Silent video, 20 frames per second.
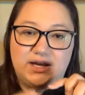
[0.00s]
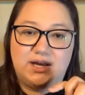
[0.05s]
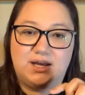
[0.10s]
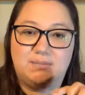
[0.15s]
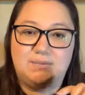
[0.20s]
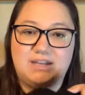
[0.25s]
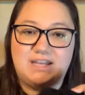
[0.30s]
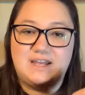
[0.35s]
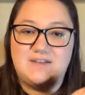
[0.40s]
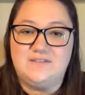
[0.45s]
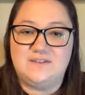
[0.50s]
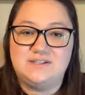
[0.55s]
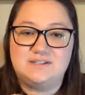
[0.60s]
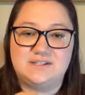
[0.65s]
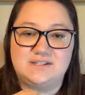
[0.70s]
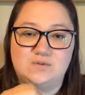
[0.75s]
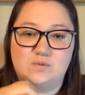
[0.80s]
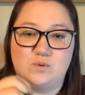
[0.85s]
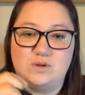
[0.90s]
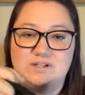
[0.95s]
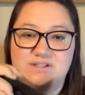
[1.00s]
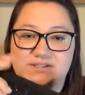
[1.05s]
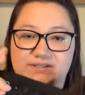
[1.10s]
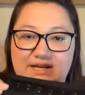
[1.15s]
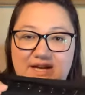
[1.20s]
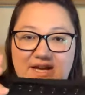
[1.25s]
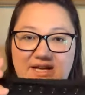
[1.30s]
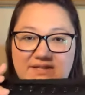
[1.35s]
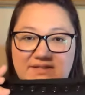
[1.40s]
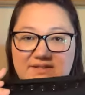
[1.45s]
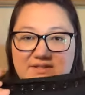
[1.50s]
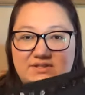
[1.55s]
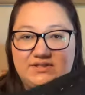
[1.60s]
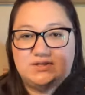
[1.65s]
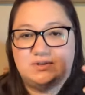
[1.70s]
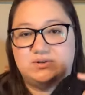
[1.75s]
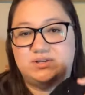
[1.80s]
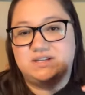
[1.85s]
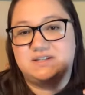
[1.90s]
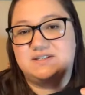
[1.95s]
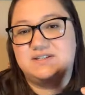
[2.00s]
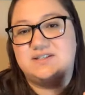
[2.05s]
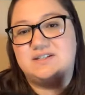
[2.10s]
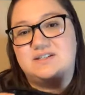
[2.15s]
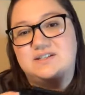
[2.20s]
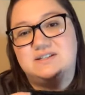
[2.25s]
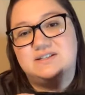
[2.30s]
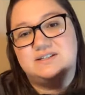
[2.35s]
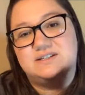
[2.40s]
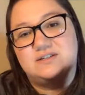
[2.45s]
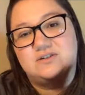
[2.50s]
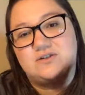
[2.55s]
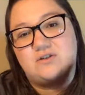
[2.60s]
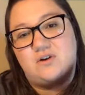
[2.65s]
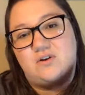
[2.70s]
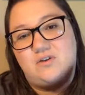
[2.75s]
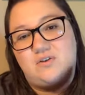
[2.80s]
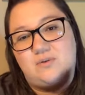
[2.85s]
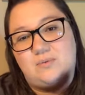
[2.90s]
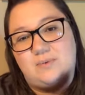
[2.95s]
Um, again, this is one size, so he still isn't all